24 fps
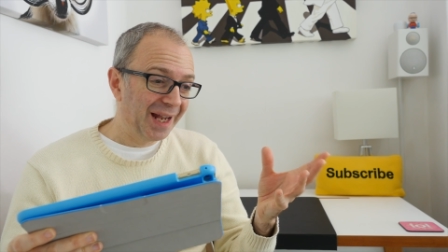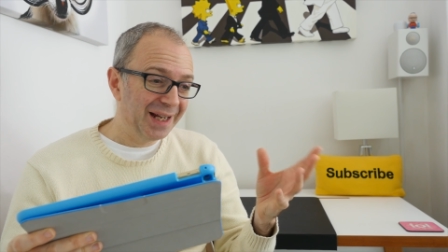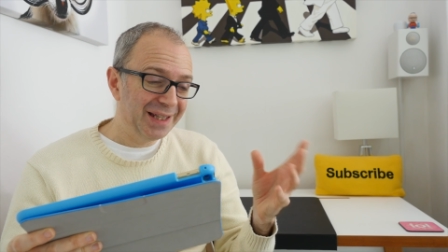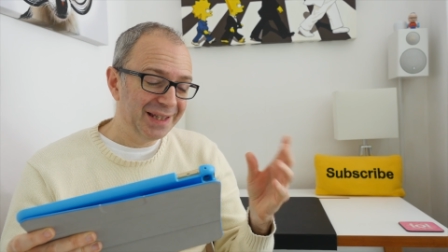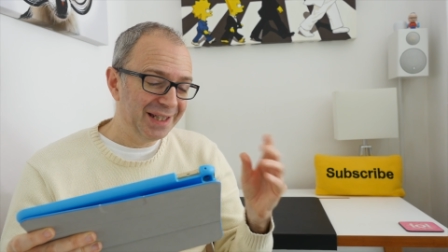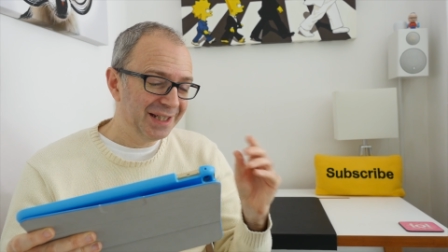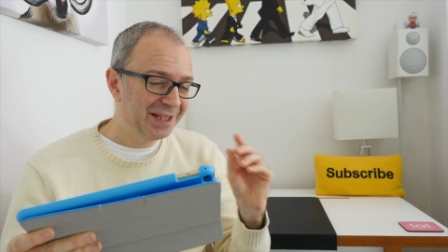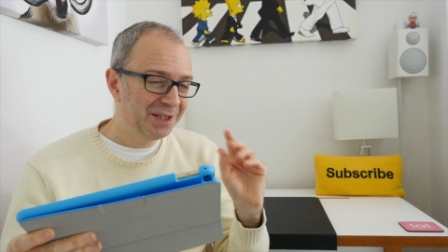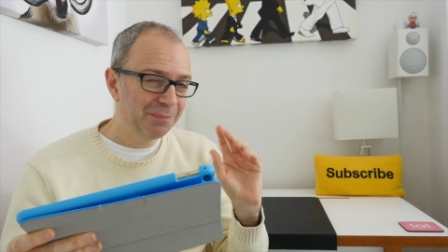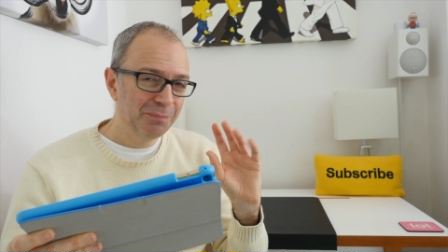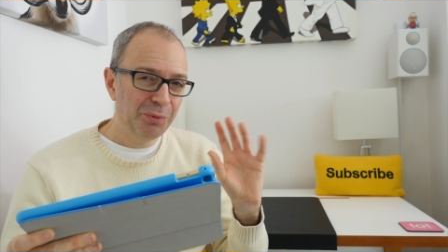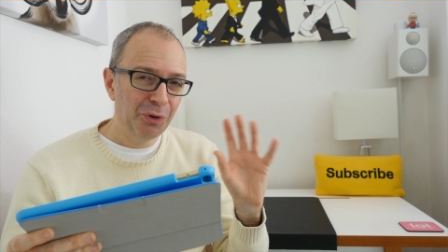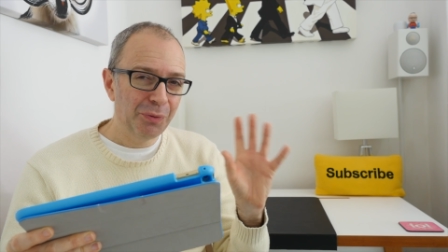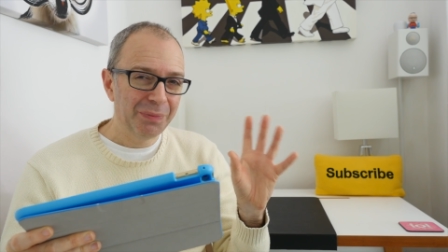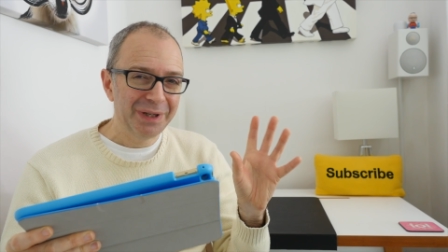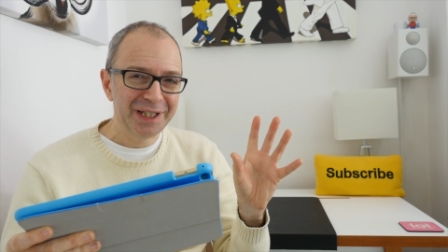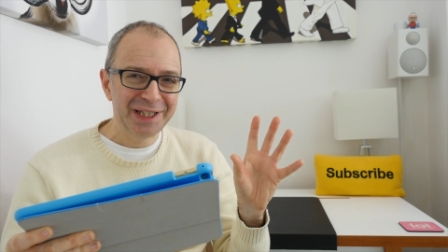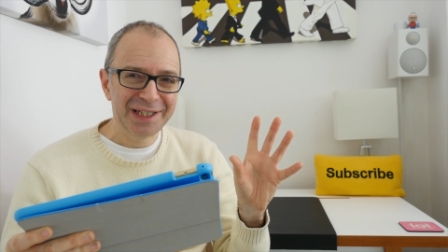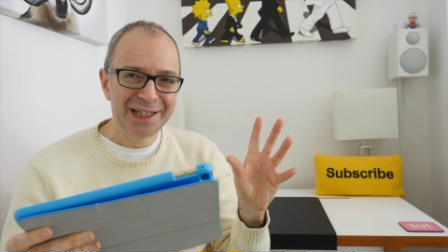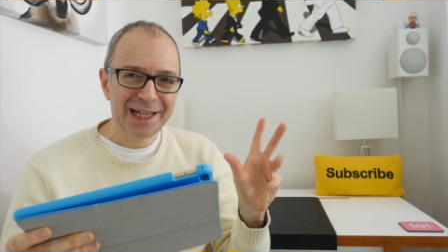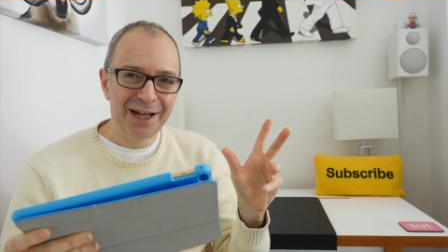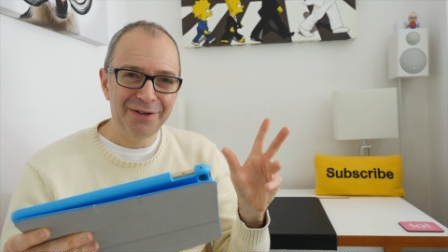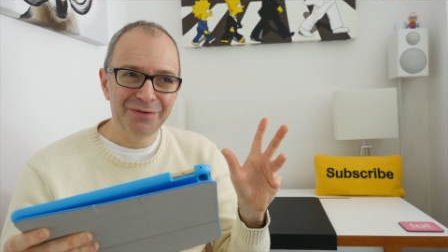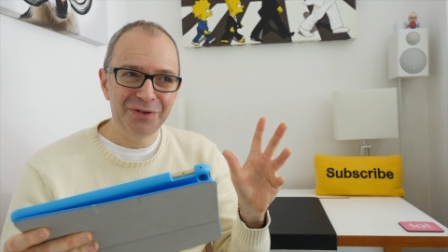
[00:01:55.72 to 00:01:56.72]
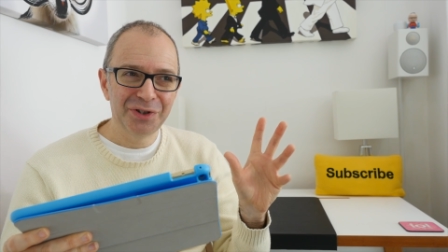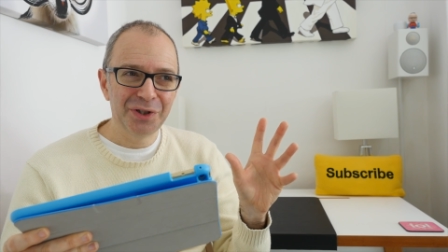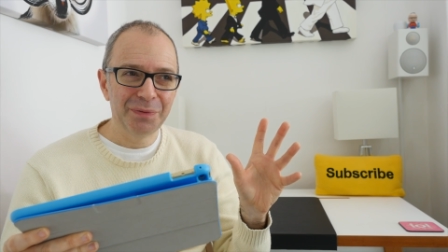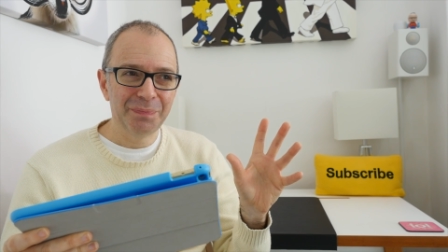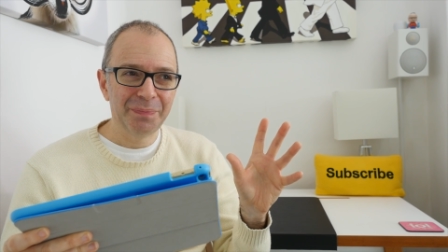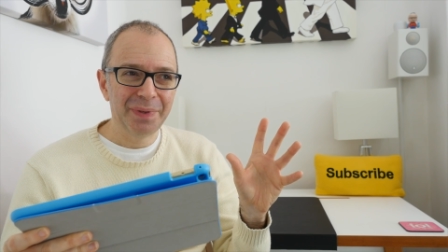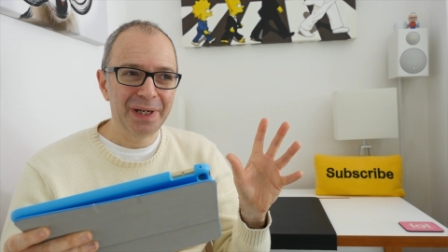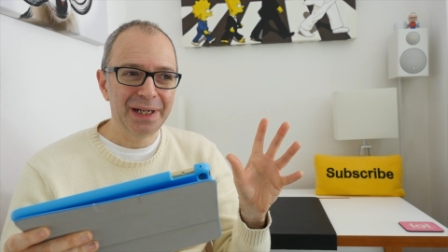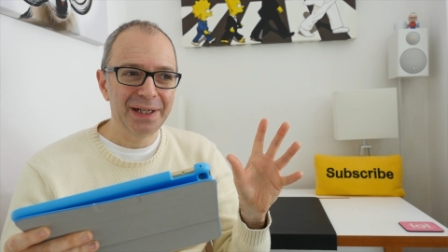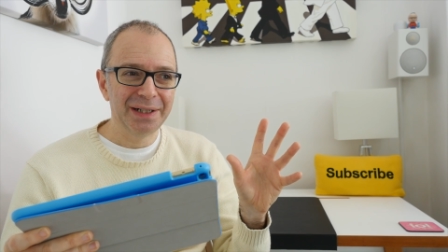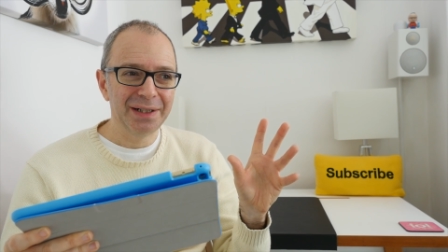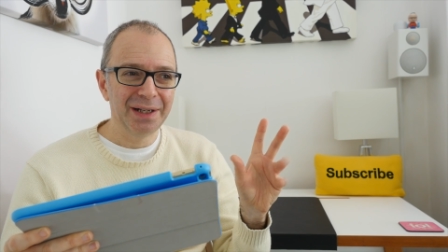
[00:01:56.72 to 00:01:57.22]
this probably sounds a
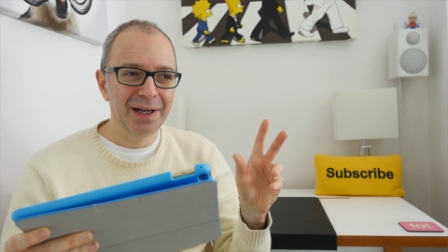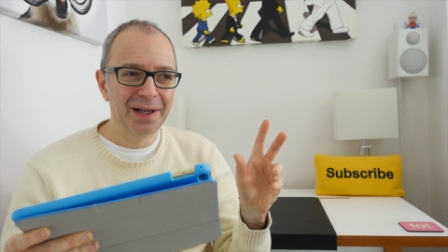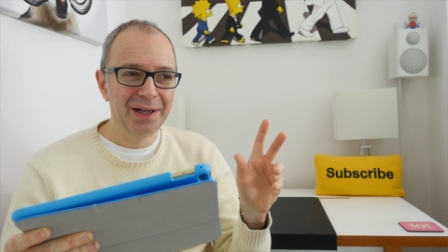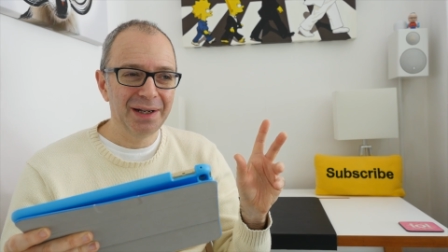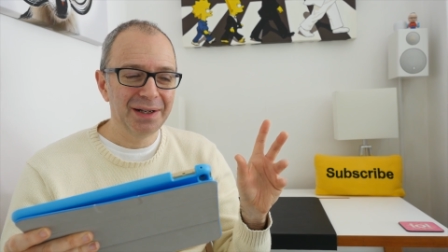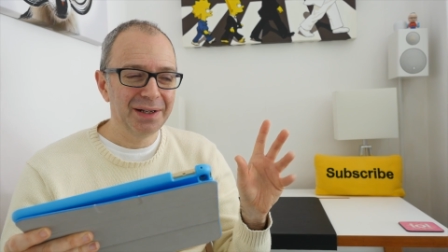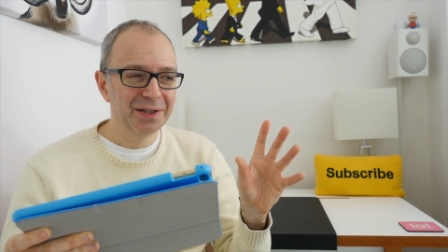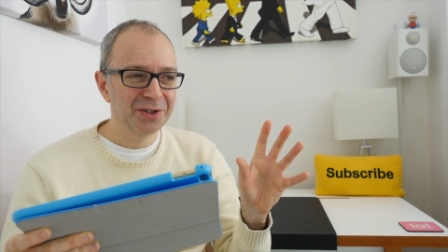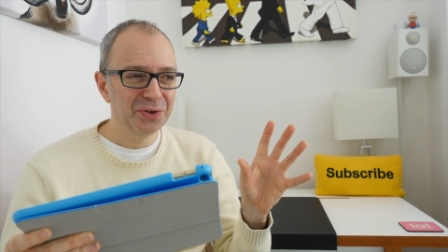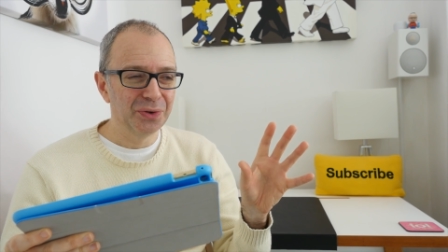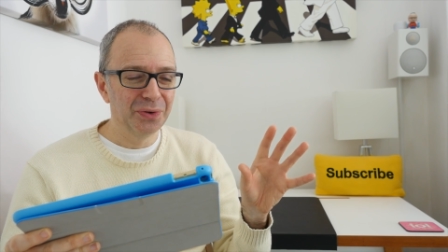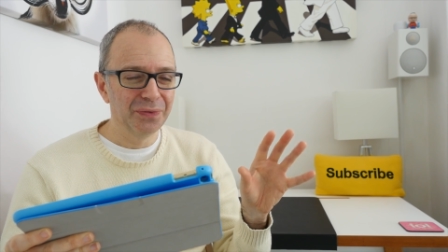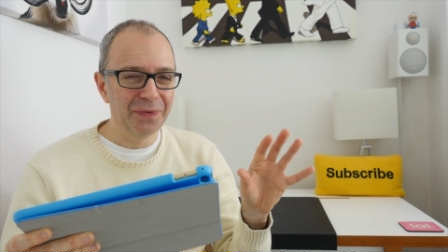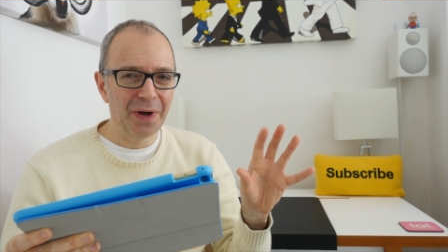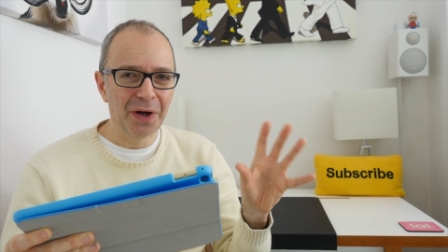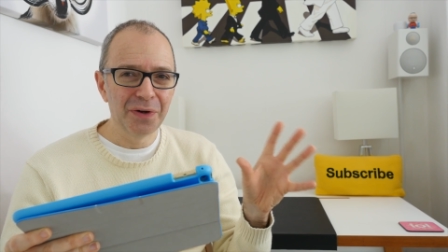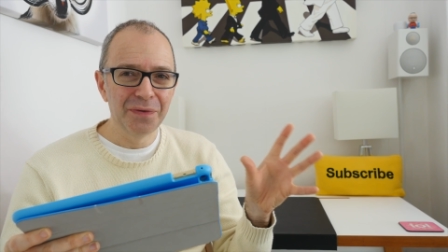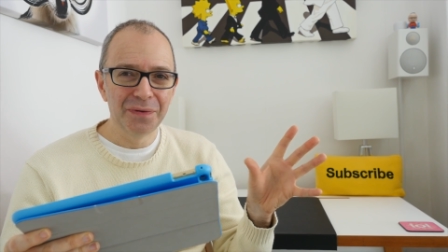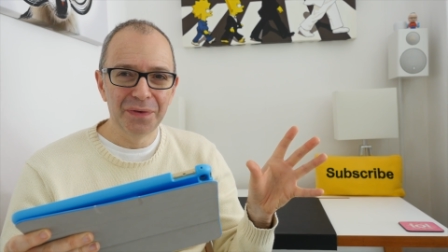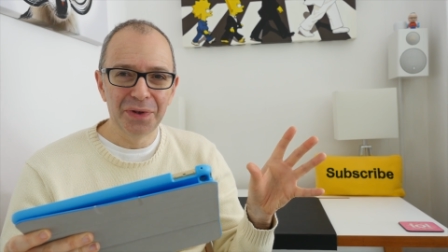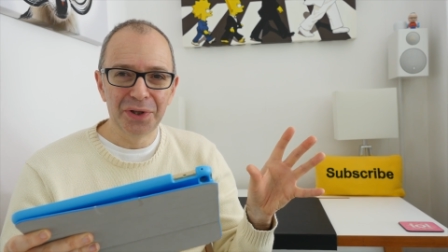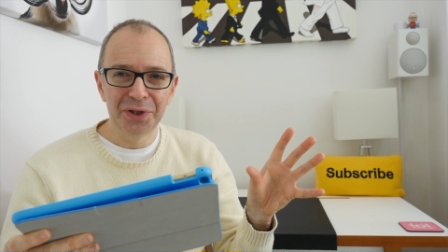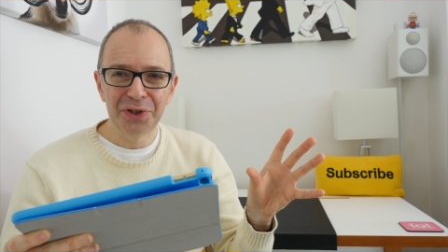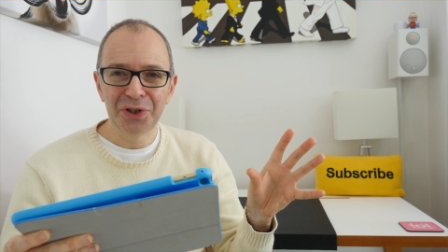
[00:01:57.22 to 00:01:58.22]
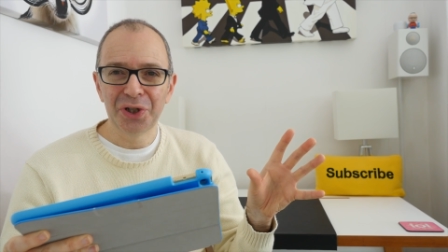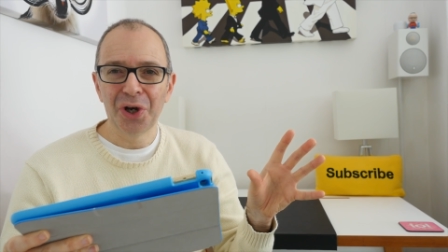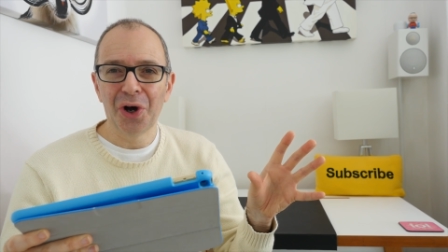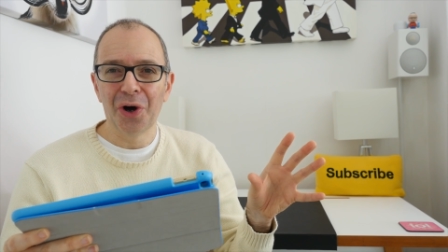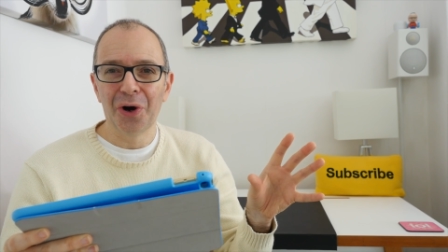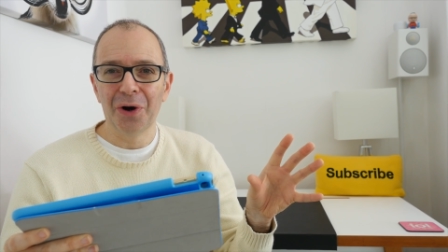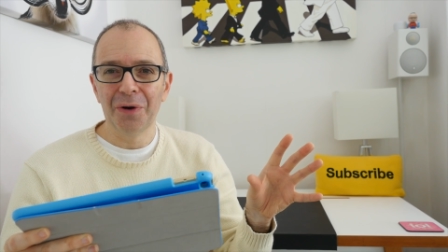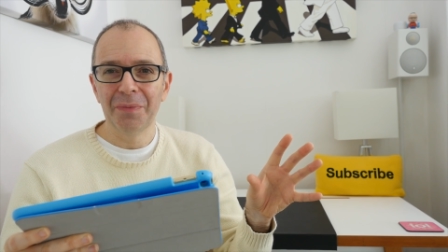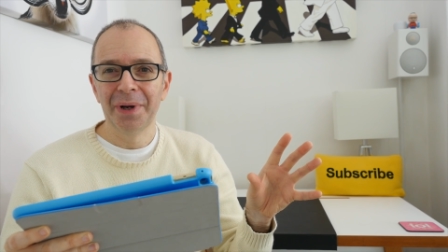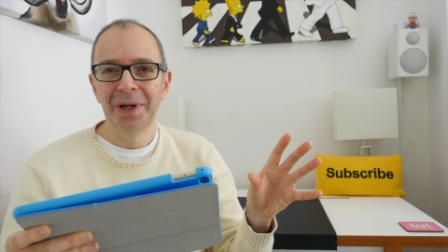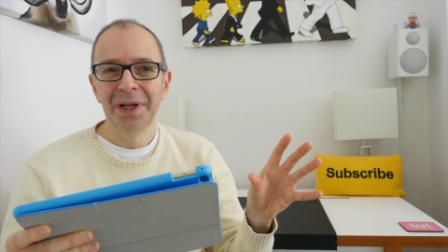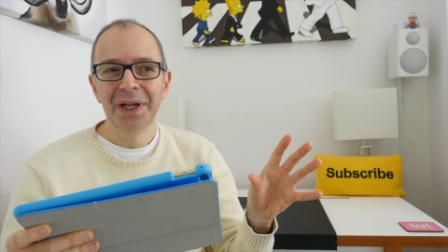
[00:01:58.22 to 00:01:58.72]
bit uh, sort of over the
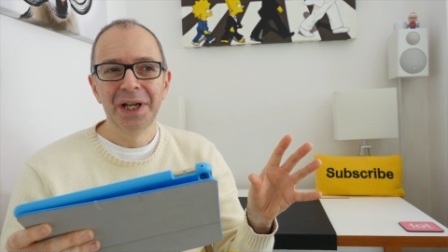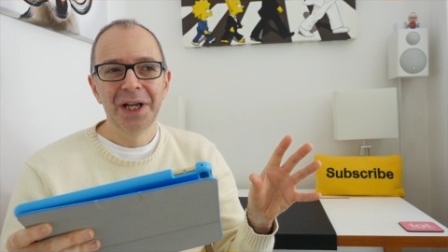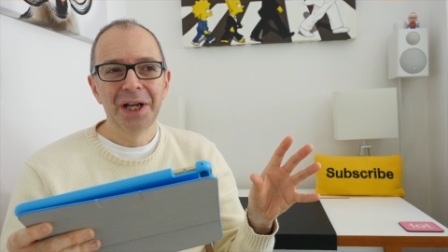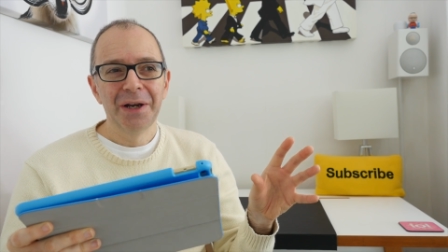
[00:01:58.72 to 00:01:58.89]
top,